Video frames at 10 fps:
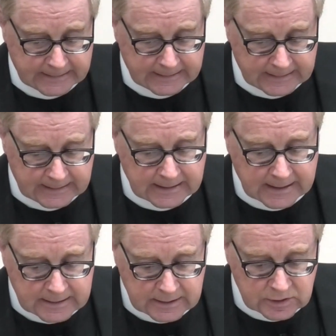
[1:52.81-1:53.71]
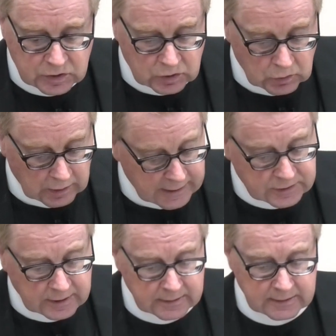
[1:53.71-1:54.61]
He is to
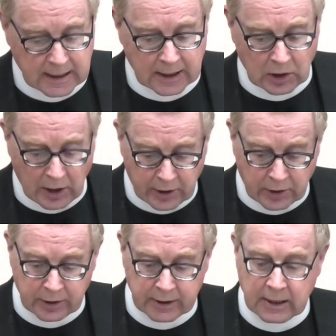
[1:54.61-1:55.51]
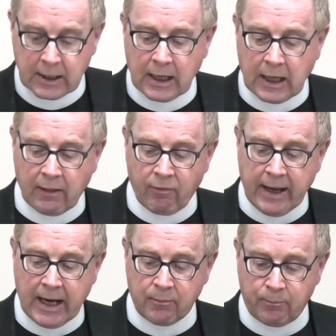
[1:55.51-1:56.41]
listen and learn and
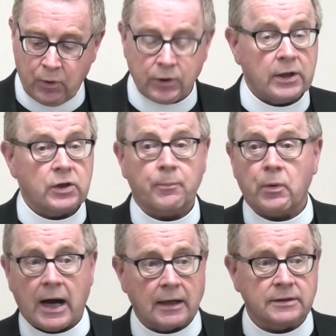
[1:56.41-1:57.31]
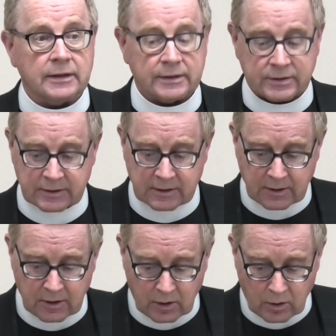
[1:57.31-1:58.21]
then put into practice
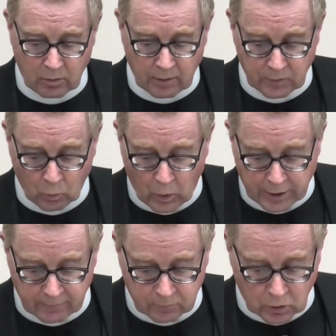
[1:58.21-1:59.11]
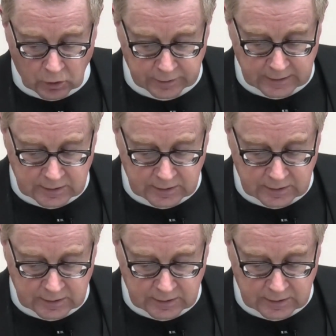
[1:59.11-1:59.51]
what the Word of God